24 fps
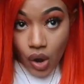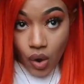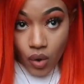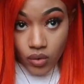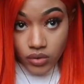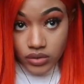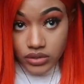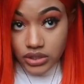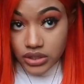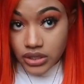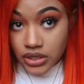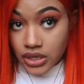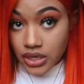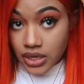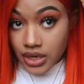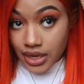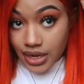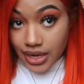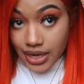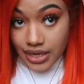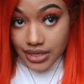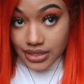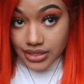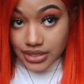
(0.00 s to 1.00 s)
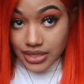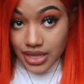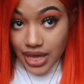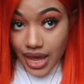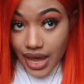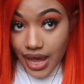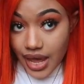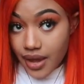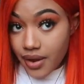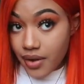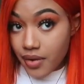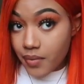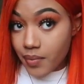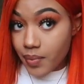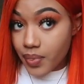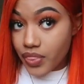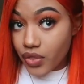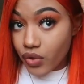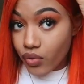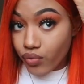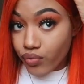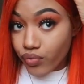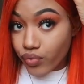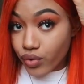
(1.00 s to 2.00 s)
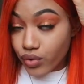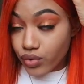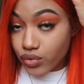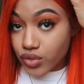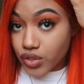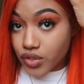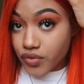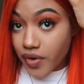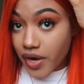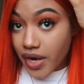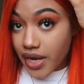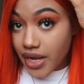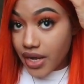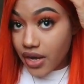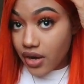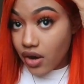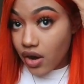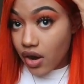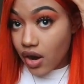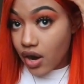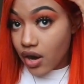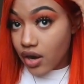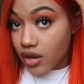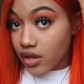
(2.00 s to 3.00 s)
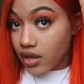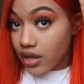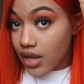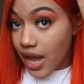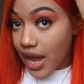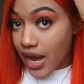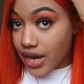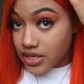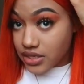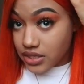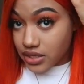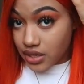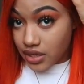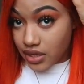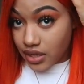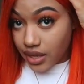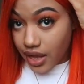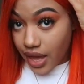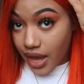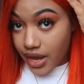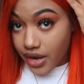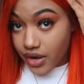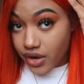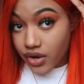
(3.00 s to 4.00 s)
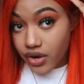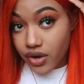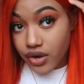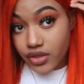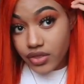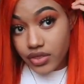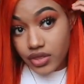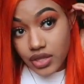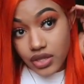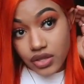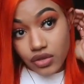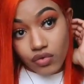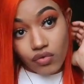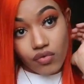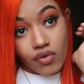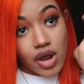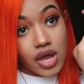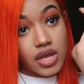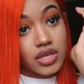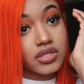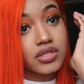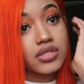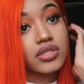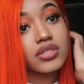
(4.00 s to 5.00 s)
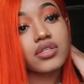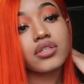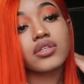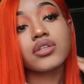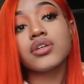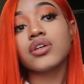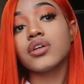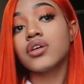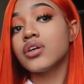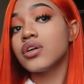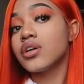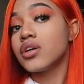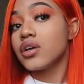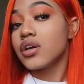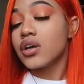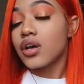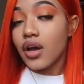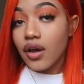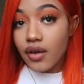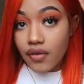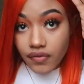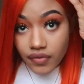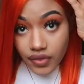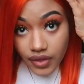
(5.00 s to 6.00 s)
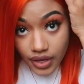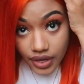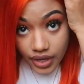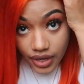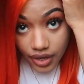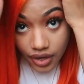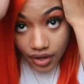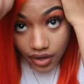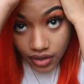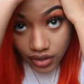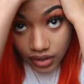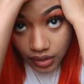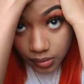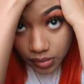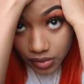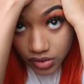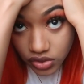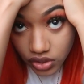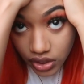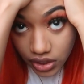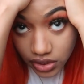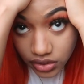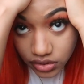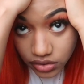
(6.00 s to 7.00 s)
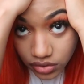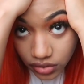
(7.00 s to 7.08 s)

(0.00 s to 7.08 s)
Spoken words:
note is that the roots right here are actually lighter than the rest of the hair. Let me try to